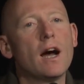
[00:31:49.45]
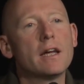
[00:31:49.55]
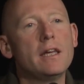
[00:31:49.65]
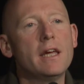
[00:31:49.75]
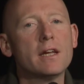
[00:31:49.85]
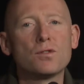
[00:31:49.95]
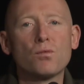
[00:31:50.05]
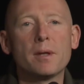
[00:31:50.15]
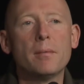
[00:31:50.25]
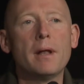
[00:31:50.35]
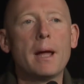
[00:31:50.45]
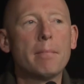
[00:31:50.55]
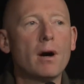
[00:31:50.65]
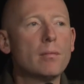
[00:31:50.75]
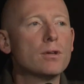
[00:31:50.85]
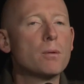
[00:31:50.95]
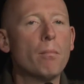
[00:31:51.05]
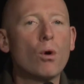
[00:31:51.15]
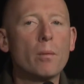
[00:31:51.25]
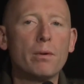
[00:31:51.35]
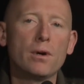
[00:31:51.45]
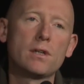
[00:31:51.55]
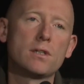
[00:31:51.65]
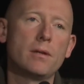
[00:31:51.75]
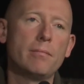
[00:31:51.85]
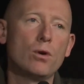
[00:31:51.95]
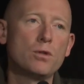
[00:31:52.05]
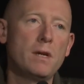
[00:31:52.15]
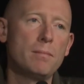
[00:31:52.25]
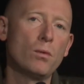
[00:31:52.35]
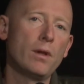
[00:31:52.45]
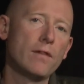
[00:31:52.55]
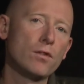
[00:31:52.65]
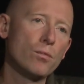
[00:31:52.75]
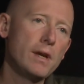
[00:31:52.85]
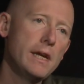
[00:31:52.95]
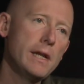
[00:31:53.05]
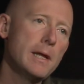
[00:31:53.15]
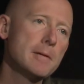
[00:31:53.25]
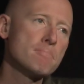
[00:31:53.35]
He has written and published more books than most people will ever read.